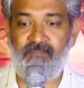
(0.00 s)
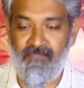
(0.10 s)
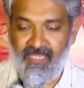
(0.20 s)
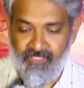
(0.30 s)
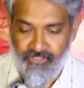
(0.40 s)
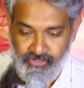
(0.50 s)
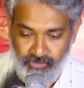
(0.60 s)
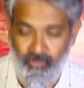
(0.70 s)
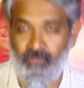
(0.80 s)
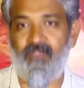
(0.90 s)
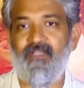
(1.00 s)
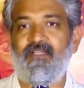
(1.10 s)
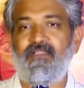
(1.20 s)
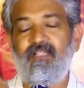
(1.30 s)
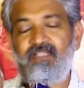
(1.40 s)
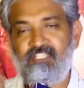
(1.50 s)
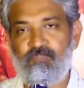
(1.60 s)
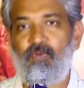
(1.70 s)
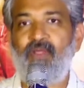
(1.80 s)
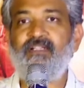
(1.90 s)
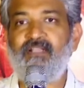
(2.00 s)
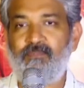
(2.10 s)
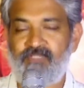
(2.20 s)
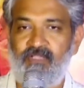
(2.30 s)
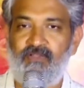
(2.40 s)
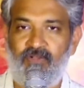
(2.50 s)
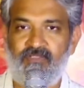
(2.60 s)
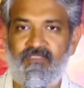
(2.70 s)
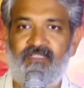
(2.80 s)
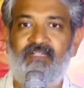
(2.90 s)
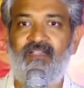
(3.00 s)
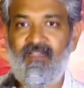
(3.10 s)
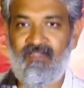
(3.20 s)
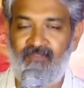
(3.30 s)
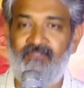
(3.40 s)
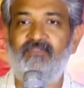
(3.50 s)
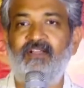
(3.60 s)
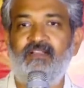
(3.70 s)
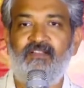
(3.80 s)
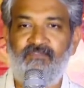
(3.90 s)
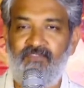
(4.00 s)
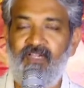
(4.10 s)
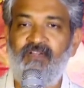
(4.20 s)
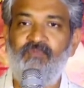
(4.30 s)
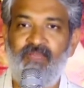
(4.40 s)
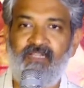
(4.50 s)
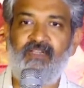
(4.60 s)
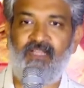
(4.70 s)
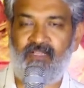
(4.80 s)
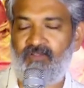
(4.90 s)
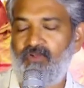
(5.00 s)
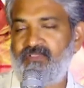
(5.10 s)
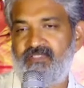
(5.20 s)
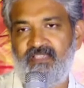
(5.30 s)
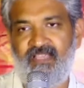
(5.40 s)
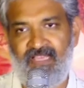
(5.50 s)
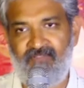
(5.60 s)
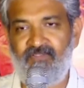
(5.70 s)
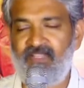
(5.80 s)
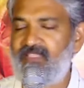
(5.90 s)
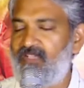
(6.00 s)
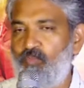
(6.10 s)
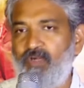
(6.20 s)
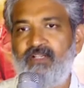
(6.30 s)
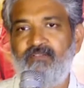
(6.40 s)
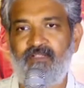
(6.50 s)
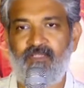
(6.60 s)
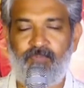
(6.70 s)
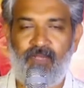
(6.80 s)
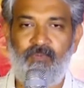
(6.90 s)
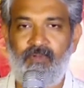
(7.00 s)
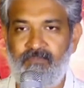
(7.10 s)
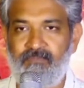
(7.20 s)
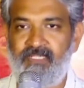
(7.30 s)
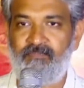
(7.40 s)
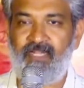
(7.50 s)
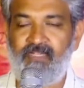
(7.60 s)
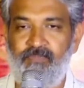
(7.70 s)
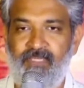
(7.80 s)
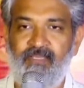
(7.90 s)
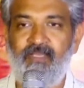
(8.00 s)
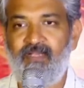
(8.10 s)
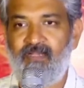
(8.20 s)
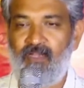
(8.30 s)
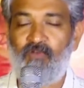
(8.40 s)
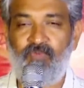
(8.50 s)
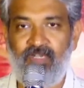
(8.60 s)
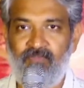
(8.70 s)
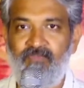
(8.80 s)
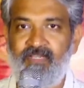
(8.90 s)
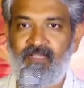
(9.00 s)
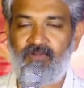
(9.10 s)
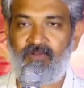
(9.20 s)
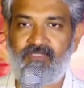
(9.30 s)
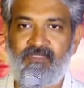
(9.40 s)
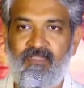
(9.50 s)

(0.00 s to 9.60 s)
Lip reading: he made sure that his point comes across, that love will win across everything, whatever the problem it might be, love will win across,